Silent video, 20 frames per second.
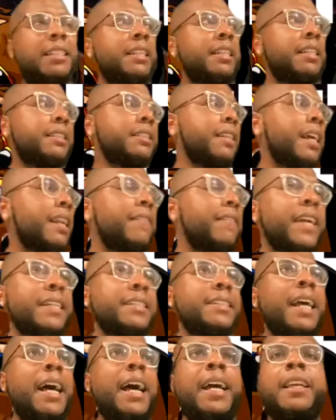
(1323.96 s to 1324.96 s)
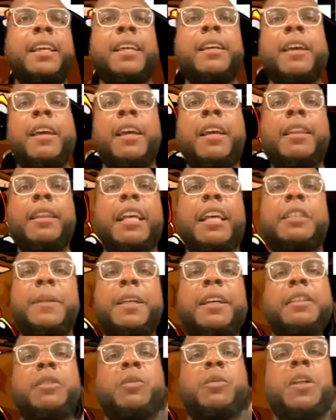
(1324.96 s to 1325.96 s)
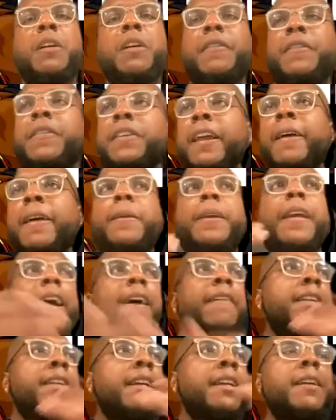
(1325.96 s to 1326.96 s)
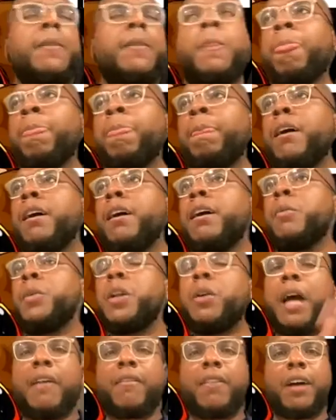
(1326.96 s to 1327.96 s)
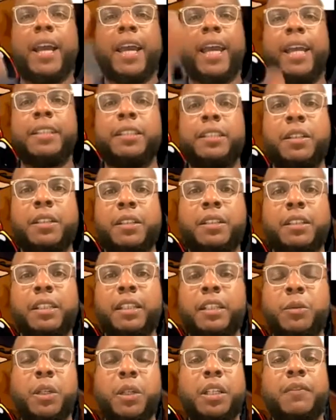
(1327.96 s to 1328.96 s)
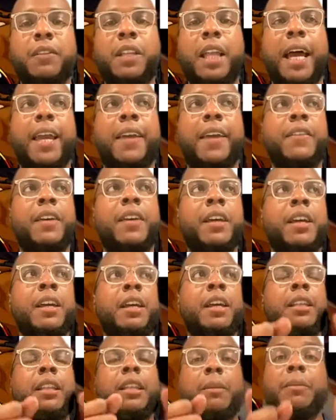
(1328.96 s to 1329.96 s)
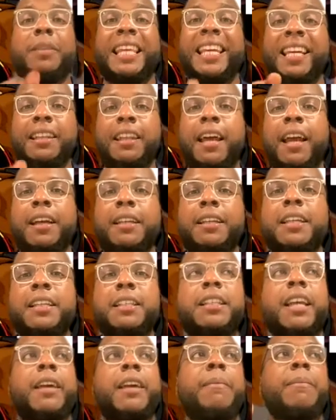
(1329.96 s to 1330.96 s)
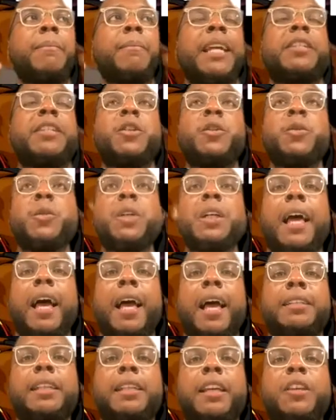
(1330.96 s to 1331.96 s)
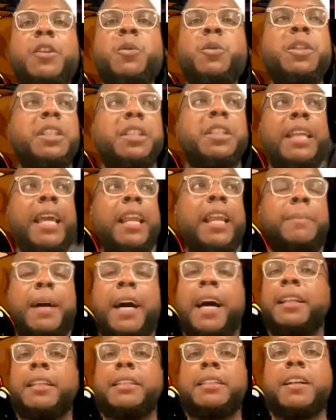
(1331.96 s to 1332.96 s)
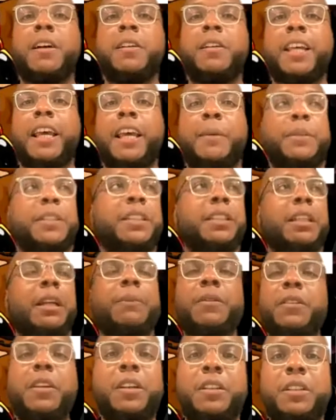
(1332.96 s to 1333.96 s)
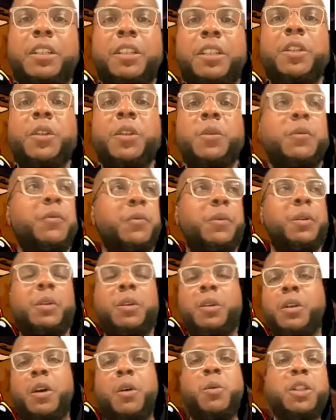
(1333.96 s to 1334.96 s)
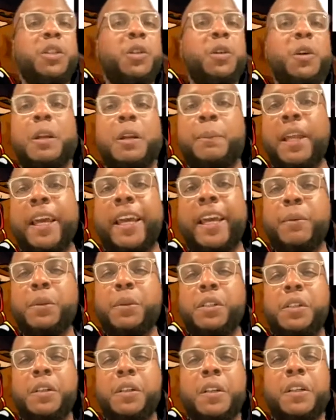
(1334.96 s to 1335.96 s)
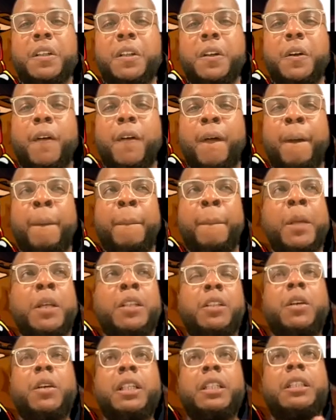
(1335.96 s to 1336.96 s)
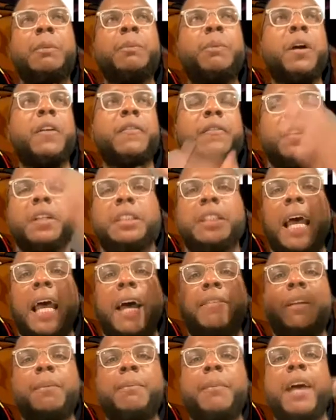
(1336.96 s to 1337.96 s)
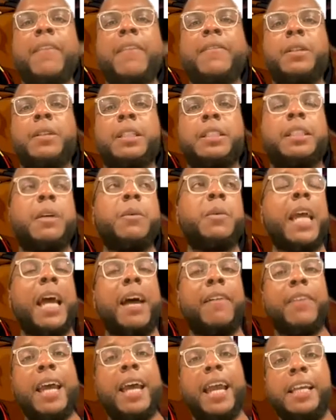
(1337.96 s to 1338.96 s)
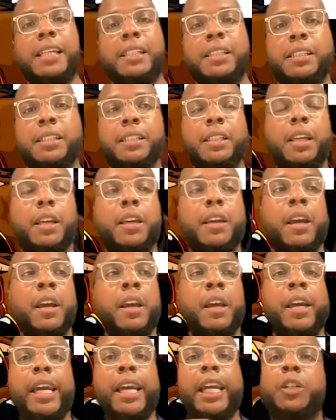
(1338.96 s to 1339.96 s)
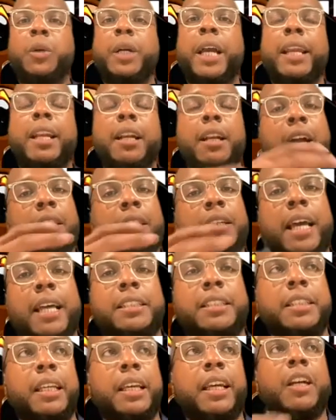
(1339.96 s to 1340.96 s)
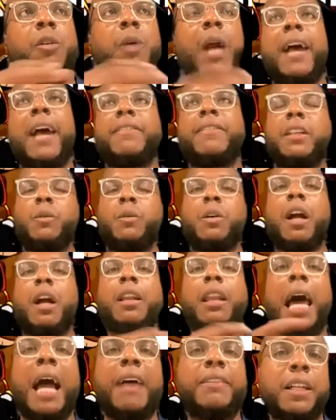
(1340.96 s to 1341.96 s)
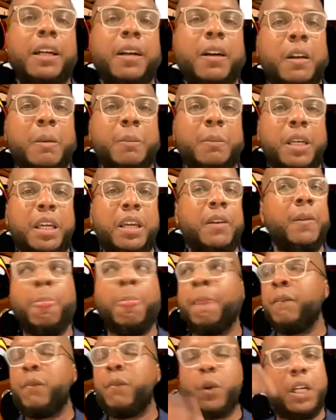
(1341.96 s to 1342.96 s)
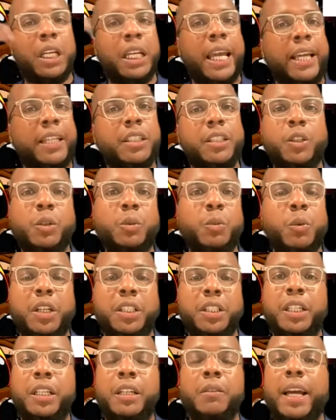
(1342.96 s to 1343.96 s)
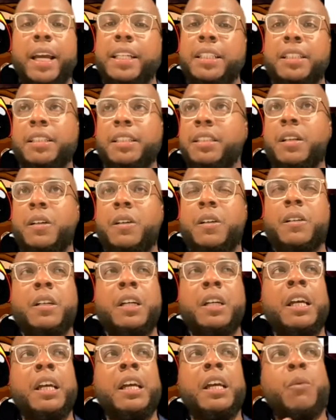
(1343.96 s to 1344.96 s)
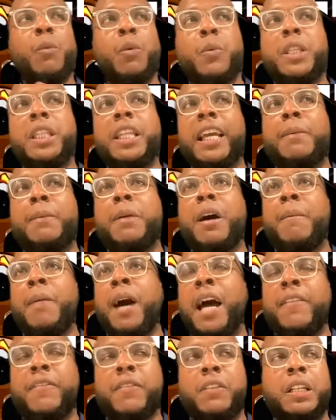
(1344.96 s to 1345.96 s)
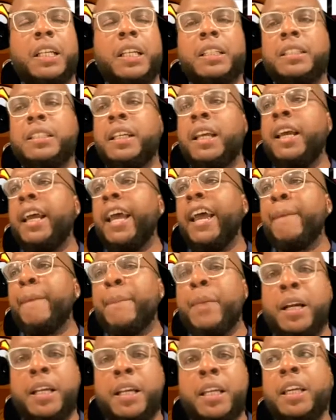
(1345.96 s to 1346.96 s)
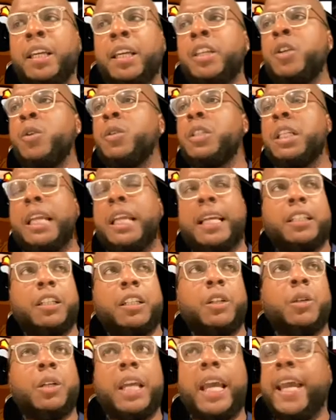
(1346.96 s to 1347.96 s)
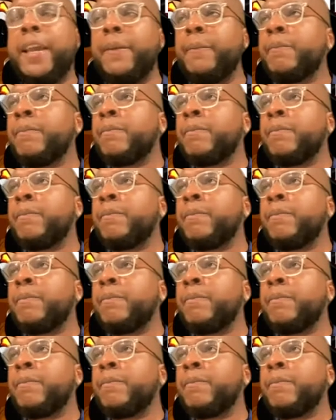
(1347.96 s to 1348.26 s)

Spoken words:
and the state of anxiety, that's because we don't feel like we don't have our hands on the steering wheel of life. The thinking like a DJ makes you realize that you just standing behind the turntables. It's up to you, what you're going to play and what you're going to do. Mm-hmm. So it's important for us to have the mindfulness that we have agency in creating our destiny and crafting what our lives are going to be for the next 2 more generations. So when we think about mindfulness and money and using that to create